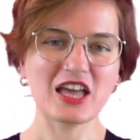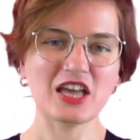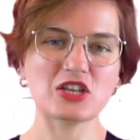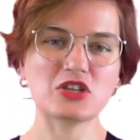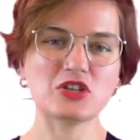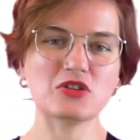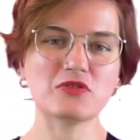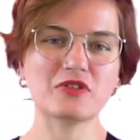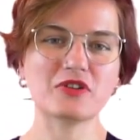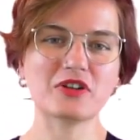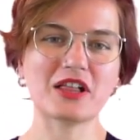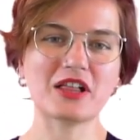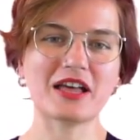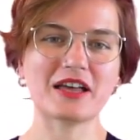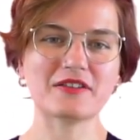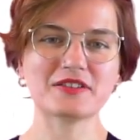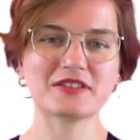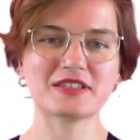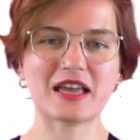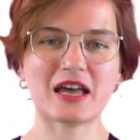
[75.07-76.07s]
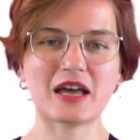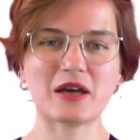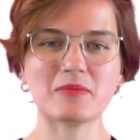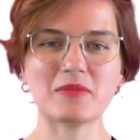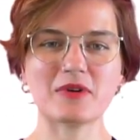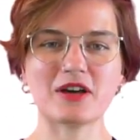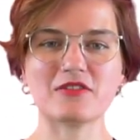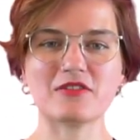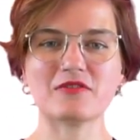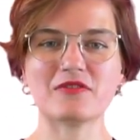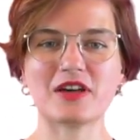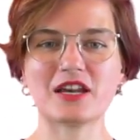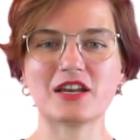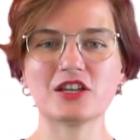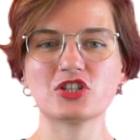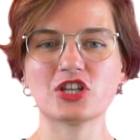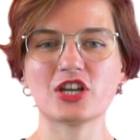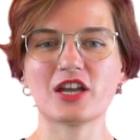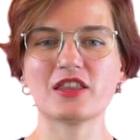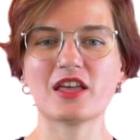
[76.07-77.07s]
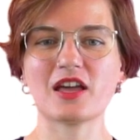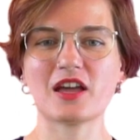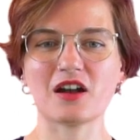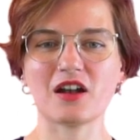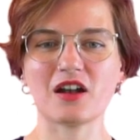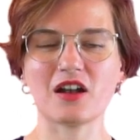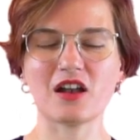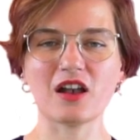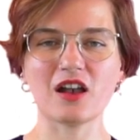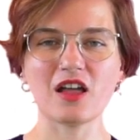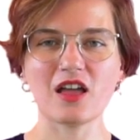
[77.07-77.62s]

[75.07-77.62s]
You will have some very general,